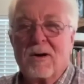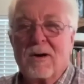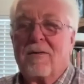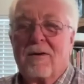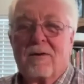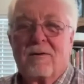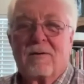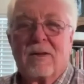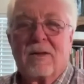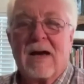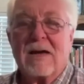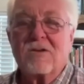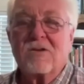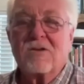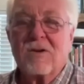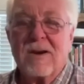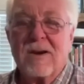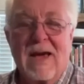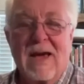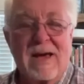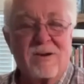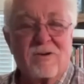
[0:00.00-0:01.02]
There are lots of
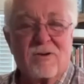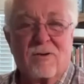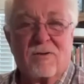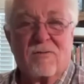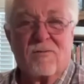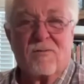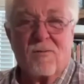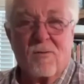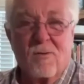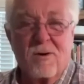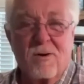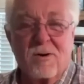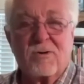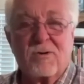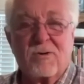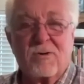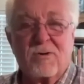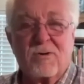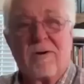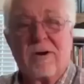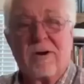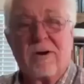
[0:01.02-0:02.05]
national forest
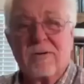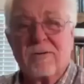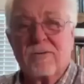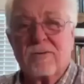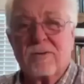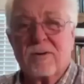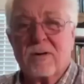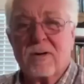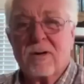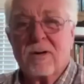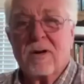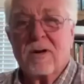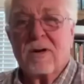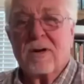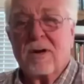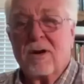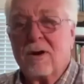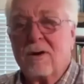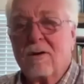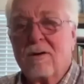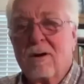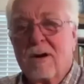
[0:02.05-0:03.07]
areas
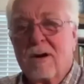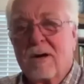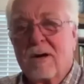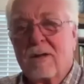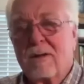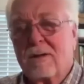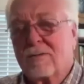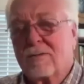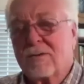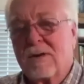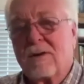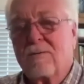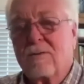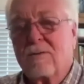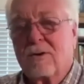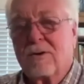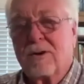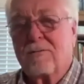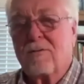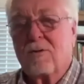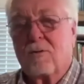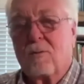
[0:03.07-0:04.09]
here on the several
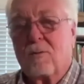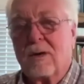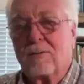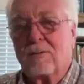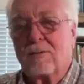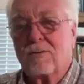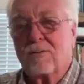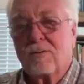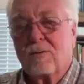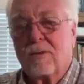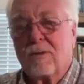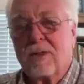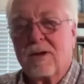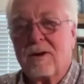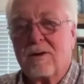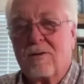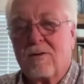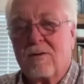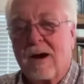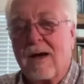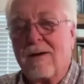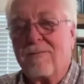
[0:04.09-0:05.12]
different ones within
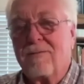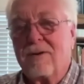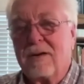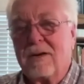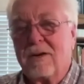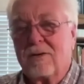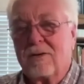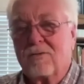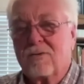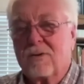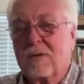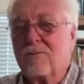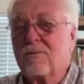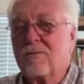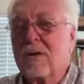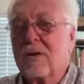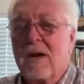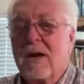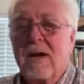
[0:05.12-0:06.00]
driving distance.